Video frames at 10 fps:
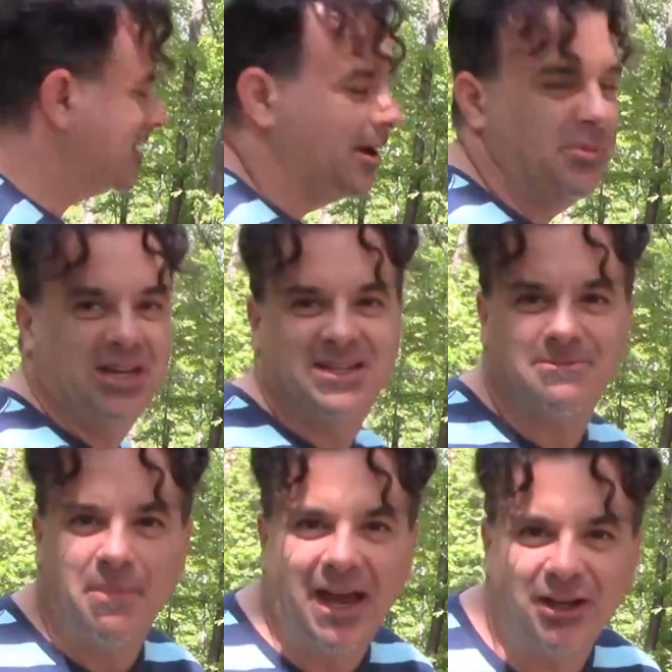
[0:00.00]
That
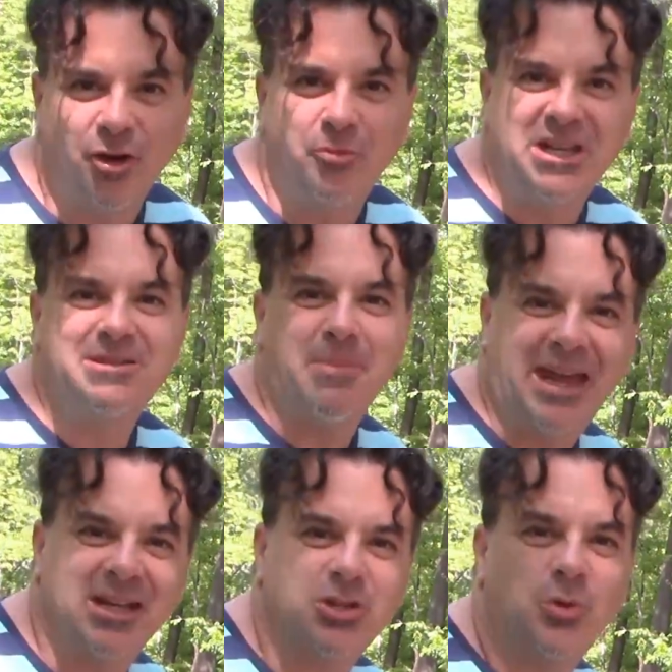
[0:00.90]
means mando means
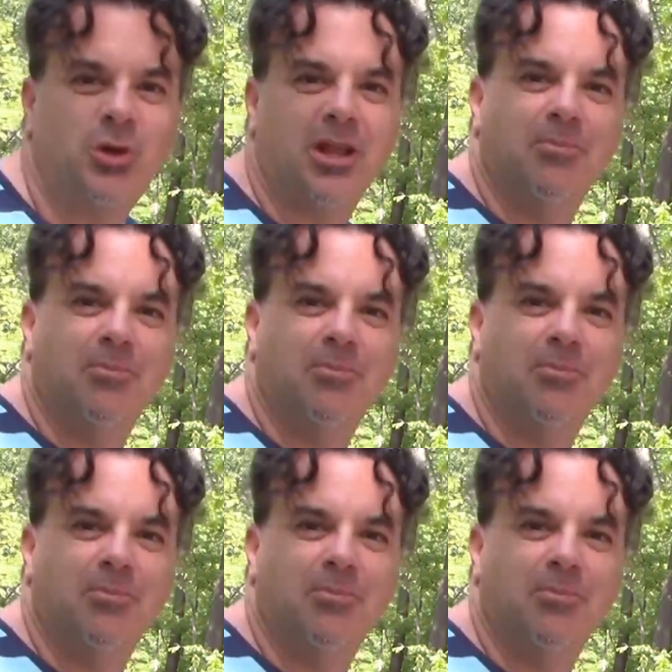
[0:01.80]
mandatory.